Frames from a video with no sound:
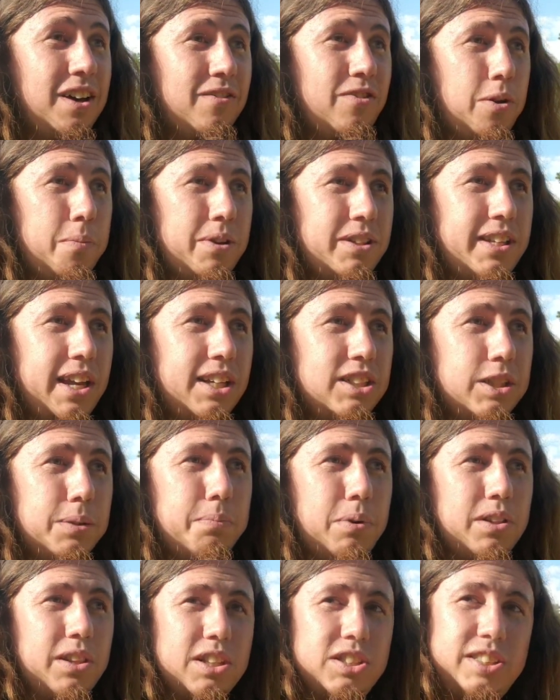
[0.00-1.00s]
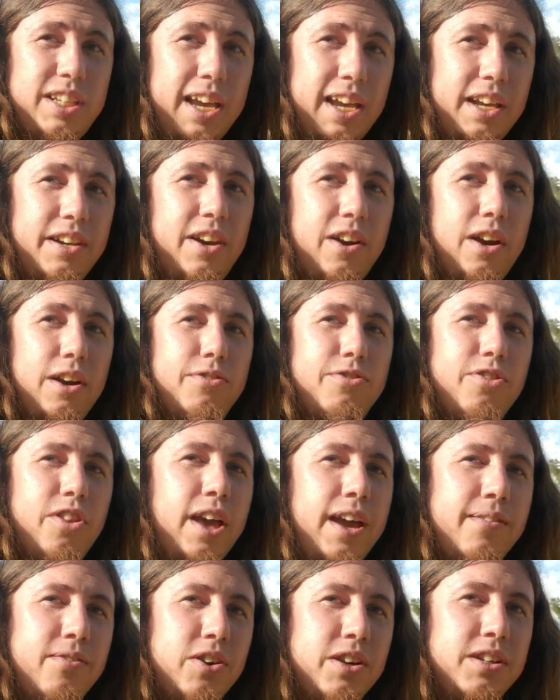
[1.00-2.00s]
fermentation, but the secondary
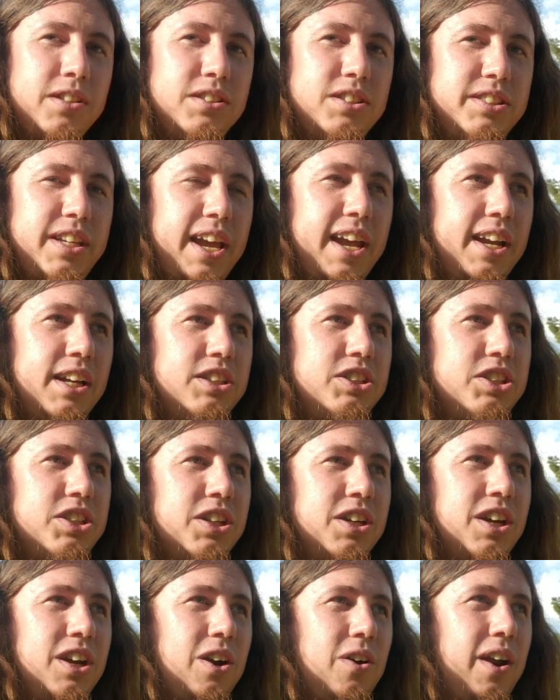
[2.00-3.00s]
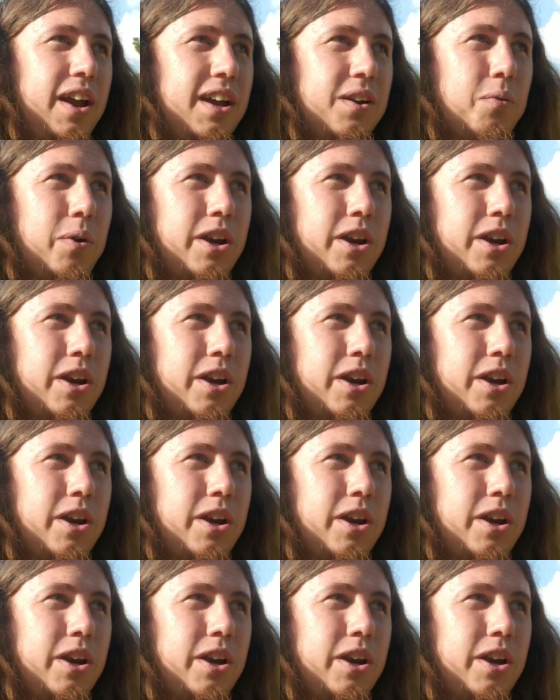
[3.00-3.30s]
flavoring stage, right?